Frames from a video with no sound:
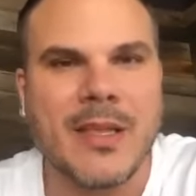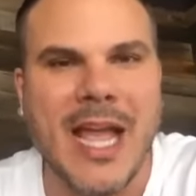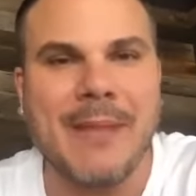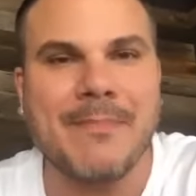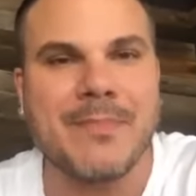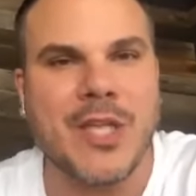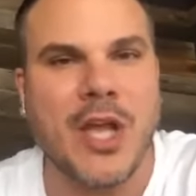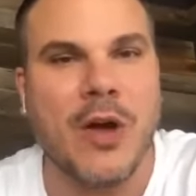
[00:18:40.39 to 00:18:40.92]

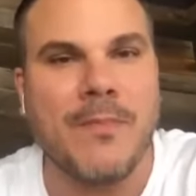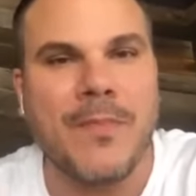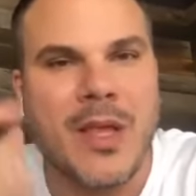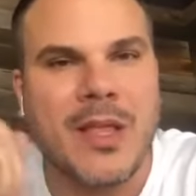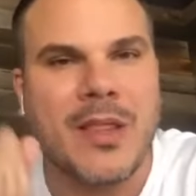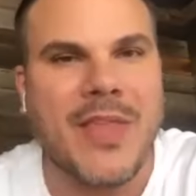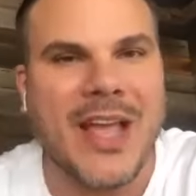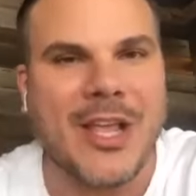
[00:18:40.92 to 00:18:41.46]
Okay, so
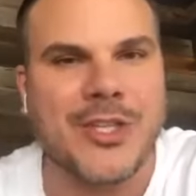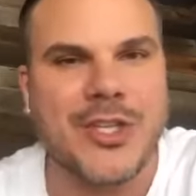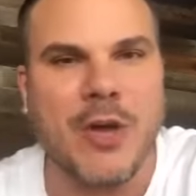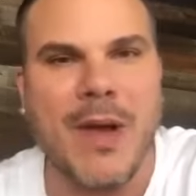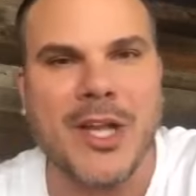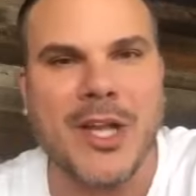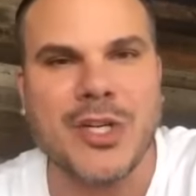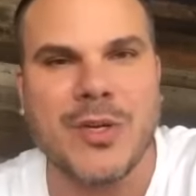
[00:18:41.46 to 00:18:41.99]
thank you so
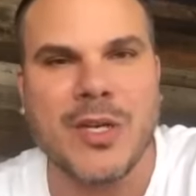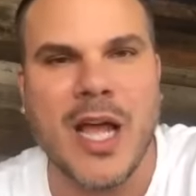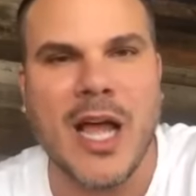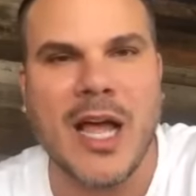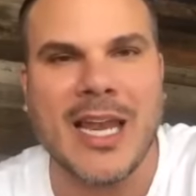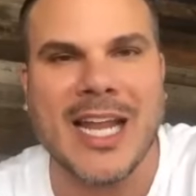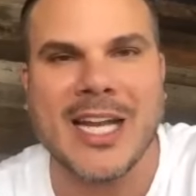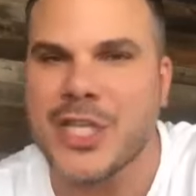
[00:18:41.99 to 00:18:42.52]
much, and
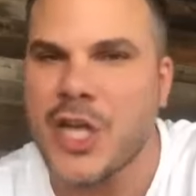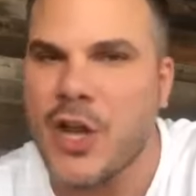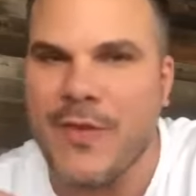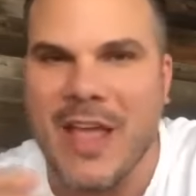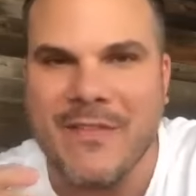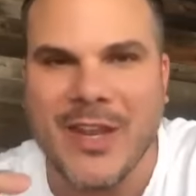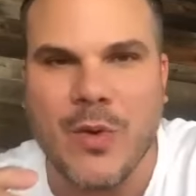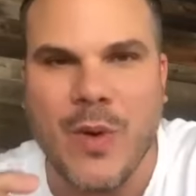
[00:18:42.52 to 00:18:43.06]
uh, let us know if you
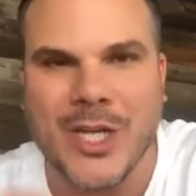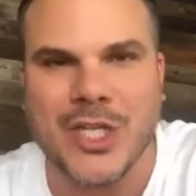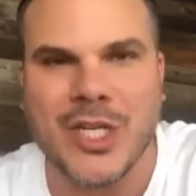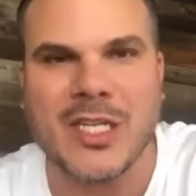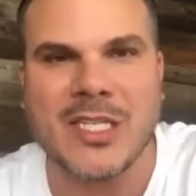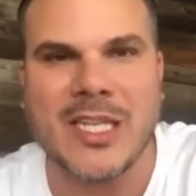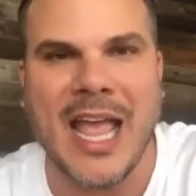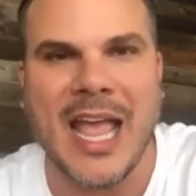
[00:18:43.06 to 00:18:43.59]
have any
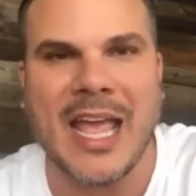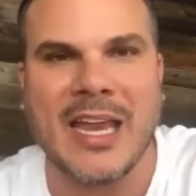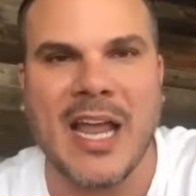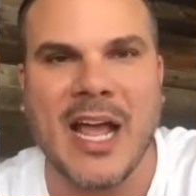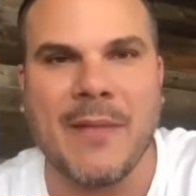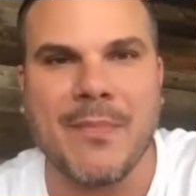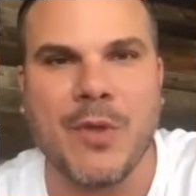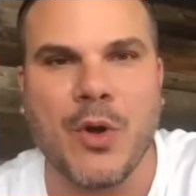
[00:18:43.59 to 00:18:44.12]
questions and
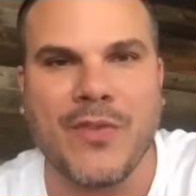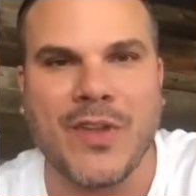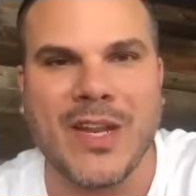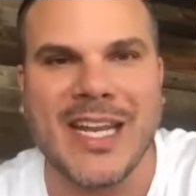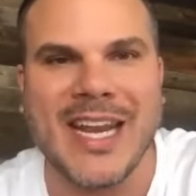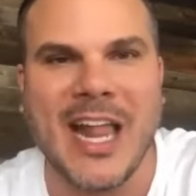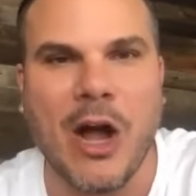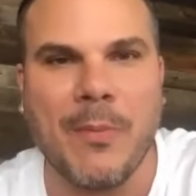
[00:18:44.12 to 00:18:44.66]
uh, or if you
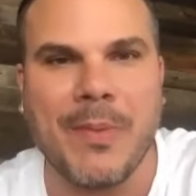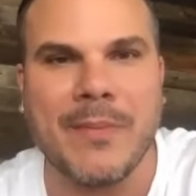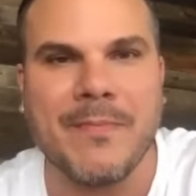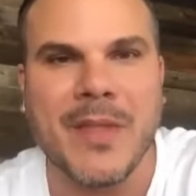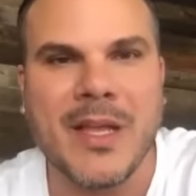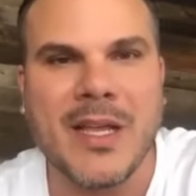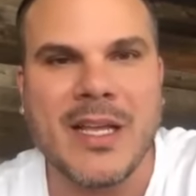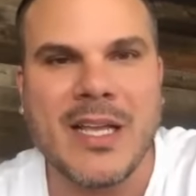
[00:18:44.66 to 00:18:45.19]
need any help in
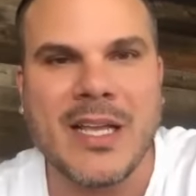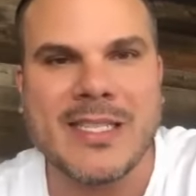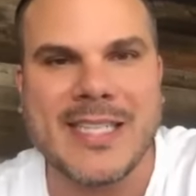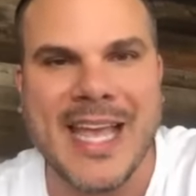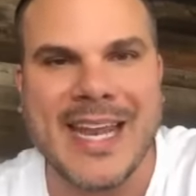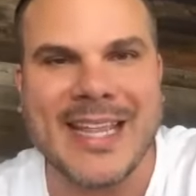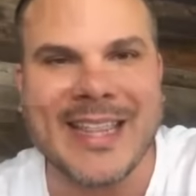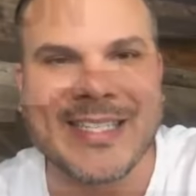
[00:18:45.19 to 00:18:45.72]

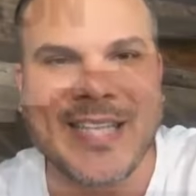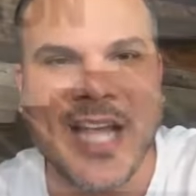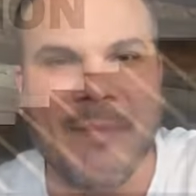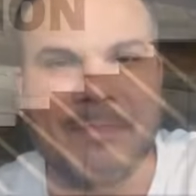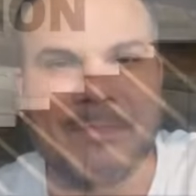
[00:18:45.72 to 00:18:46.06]
setting this up.